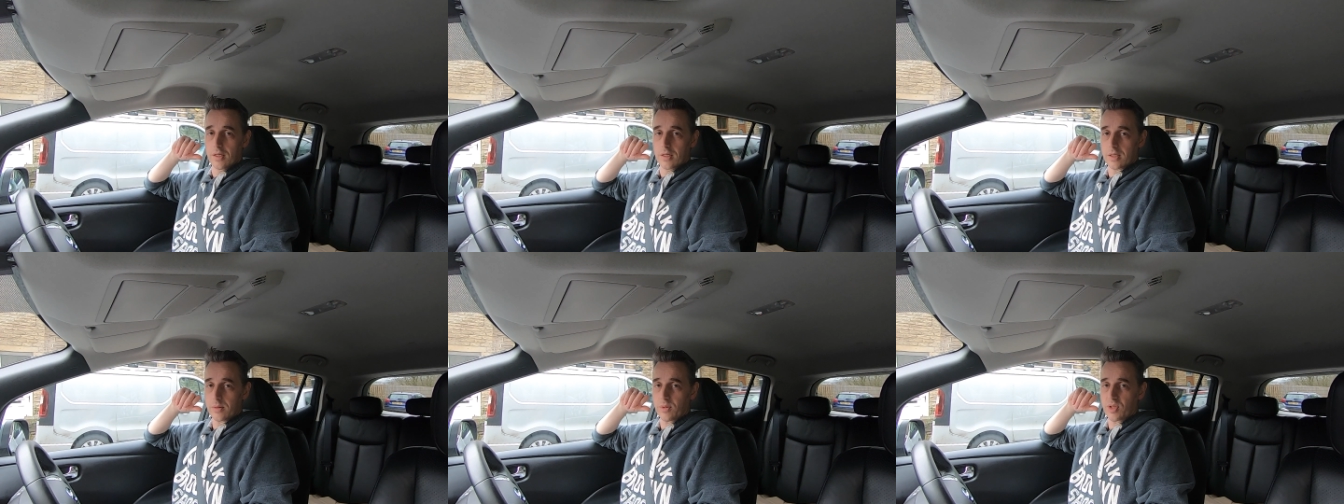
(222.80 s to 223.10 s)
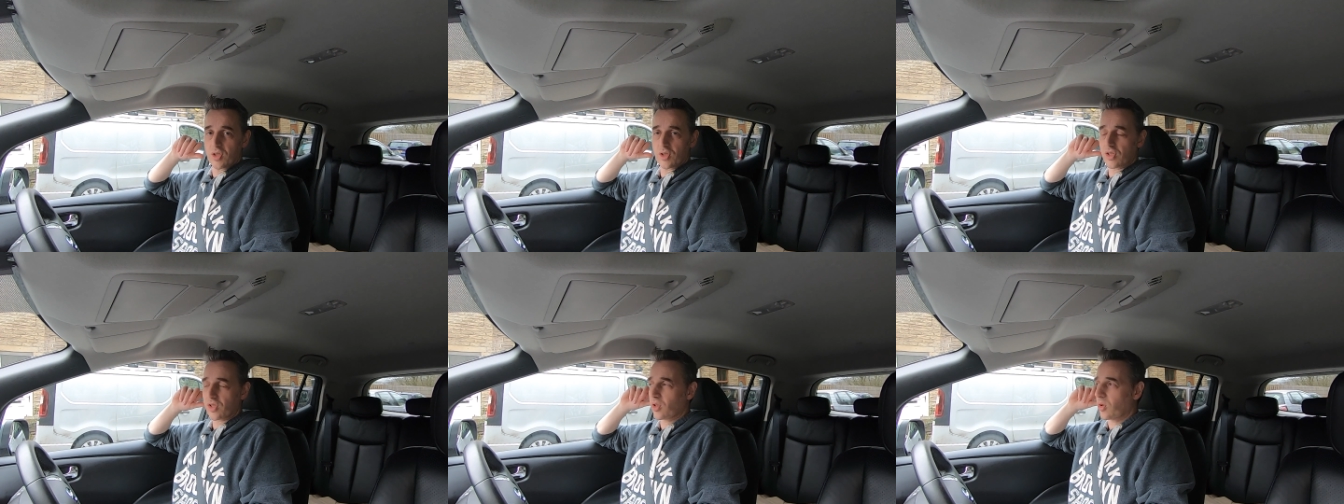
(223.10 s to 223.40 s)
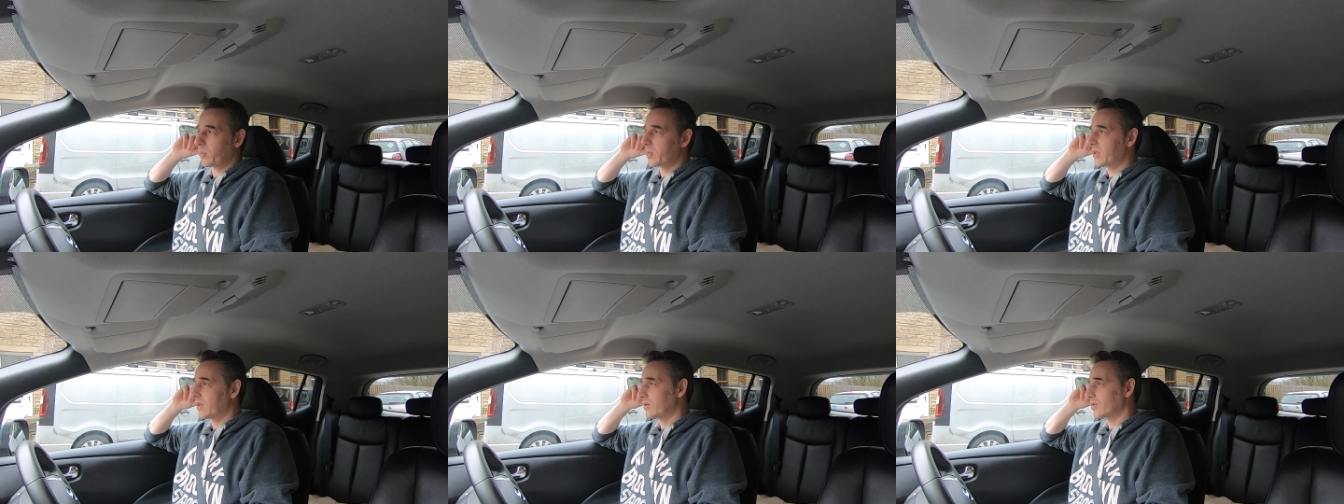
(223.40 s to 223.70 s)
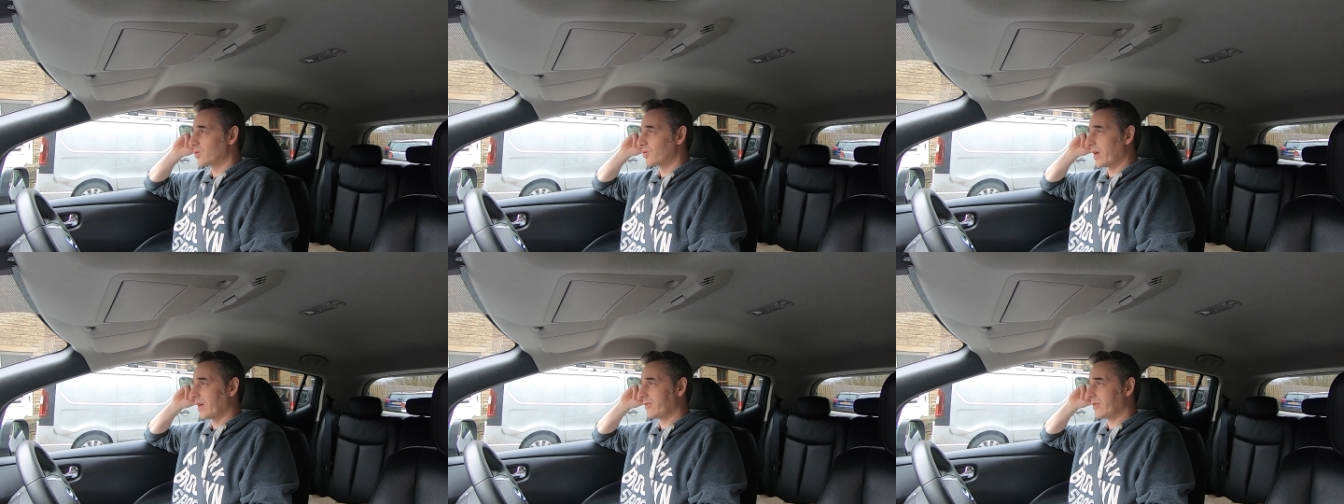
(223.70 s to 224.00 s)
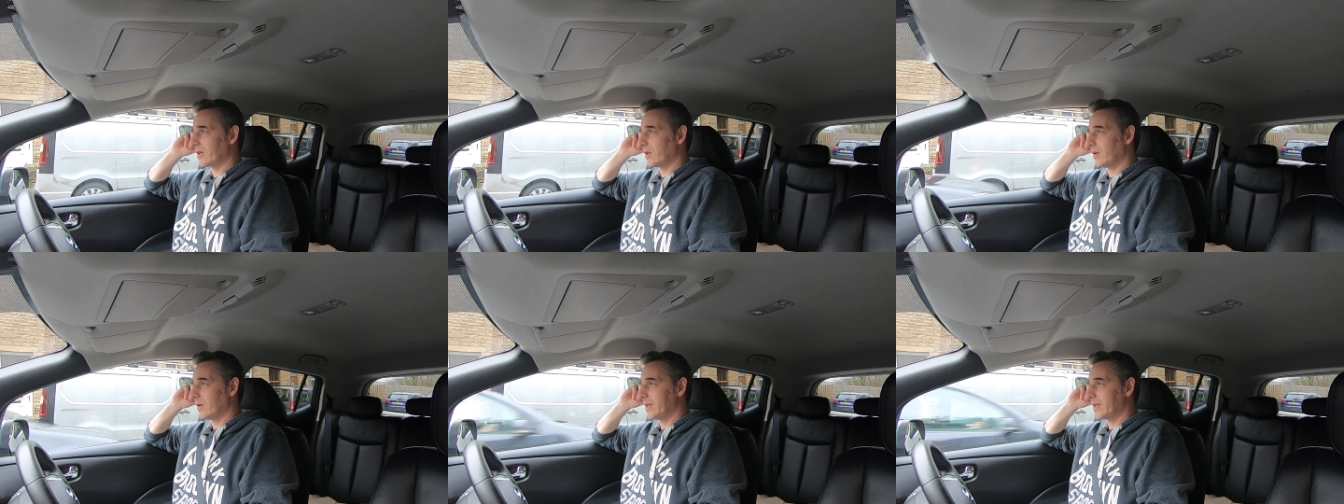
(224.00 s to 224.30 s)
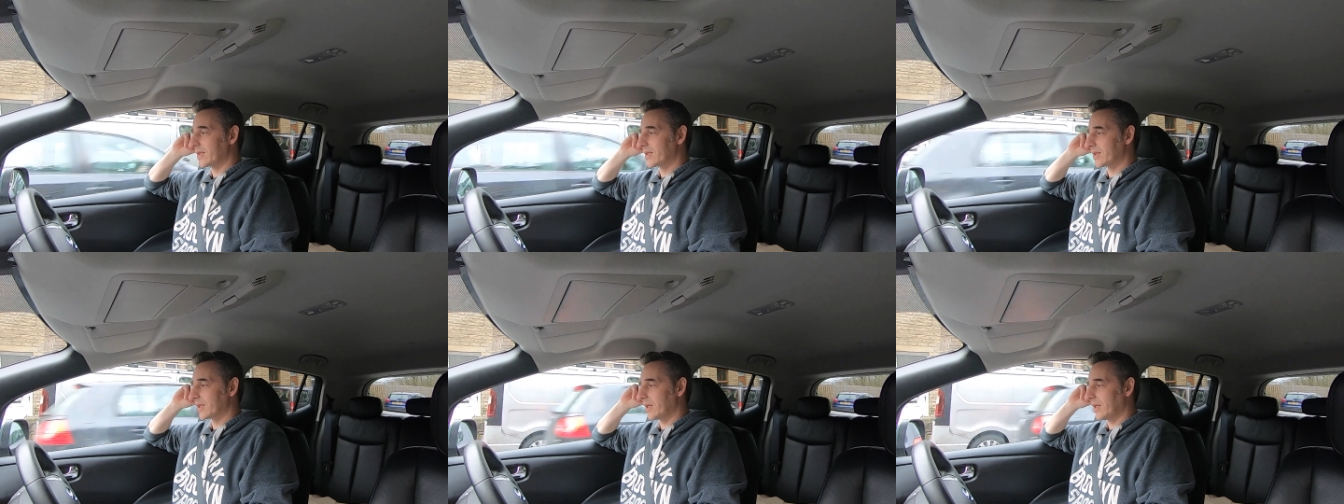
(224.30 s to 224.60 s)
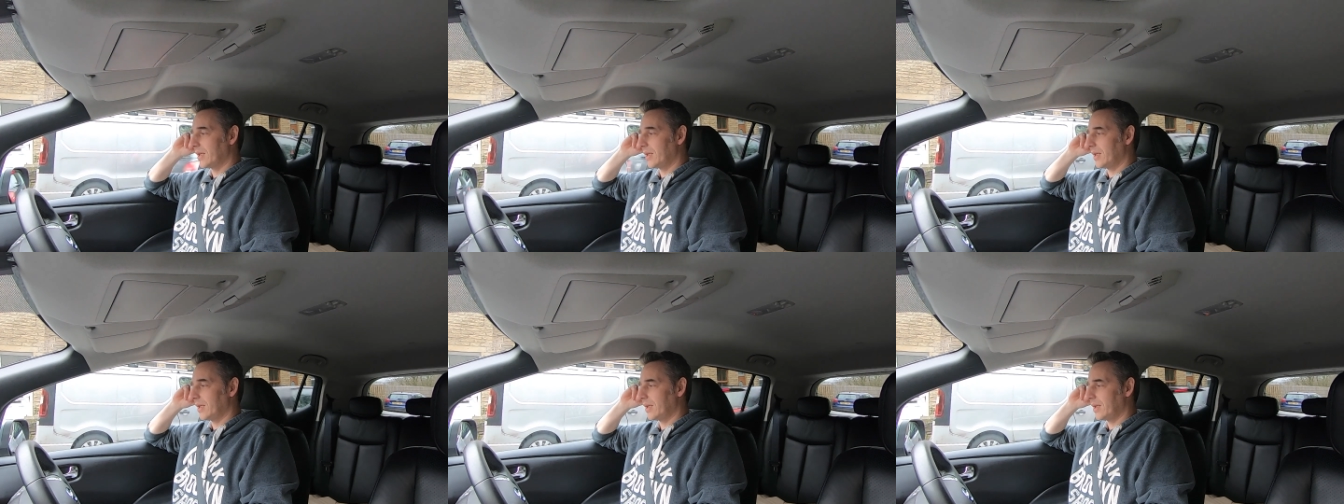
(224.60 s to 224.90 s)
So we just stopped at traffic lights
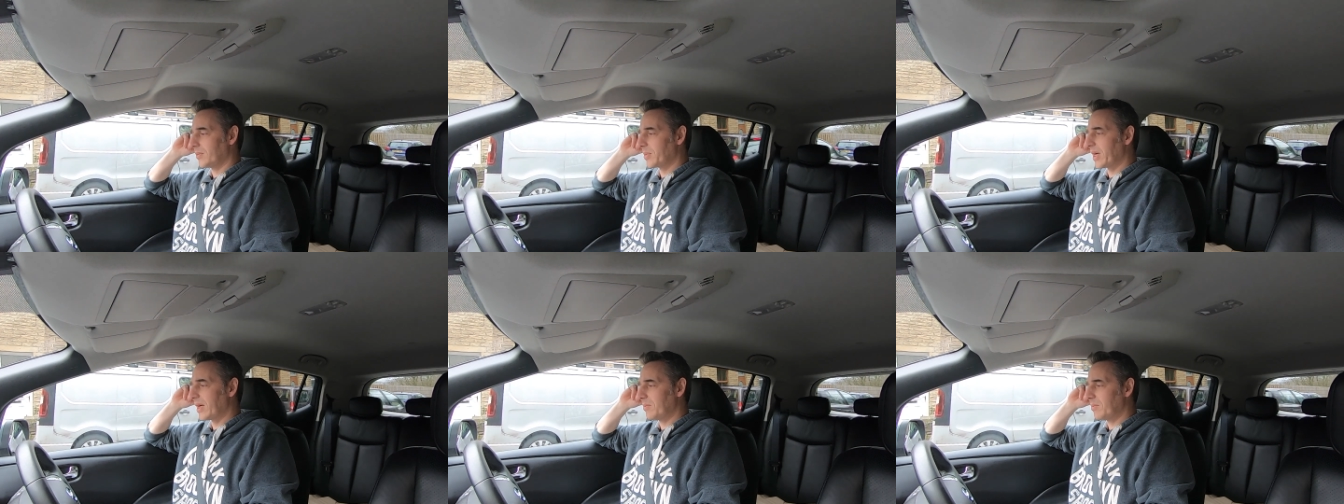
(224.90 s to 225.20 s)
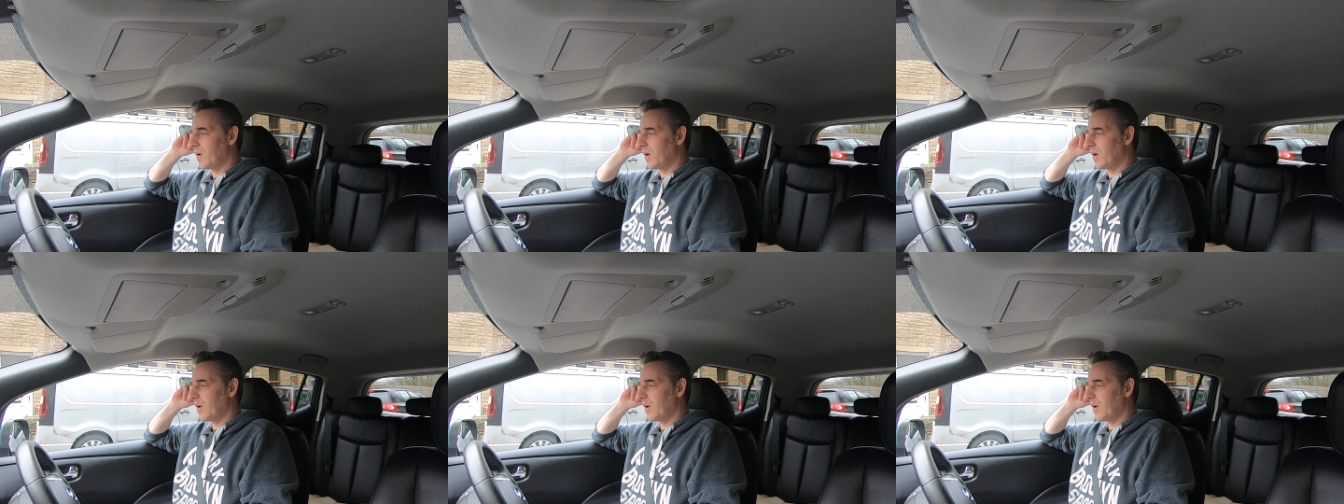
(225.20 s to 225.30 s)
about